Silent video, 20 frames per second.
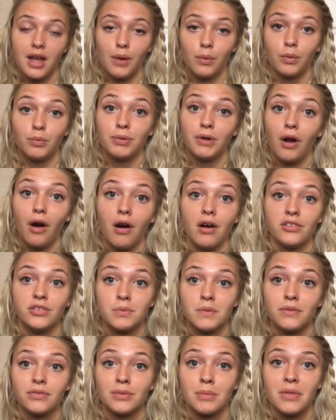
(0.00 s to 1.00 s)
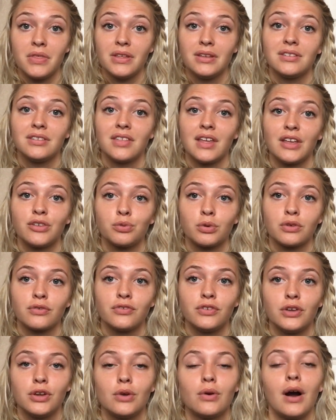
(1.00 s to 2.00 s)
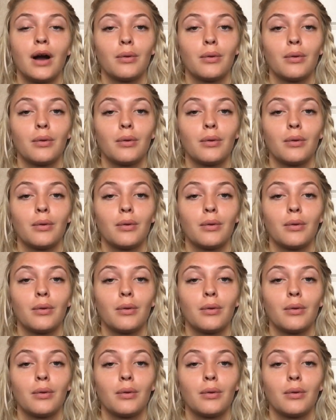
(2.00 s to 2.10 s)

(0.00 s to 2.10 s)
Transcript: It would be awesome if some of these things work for you.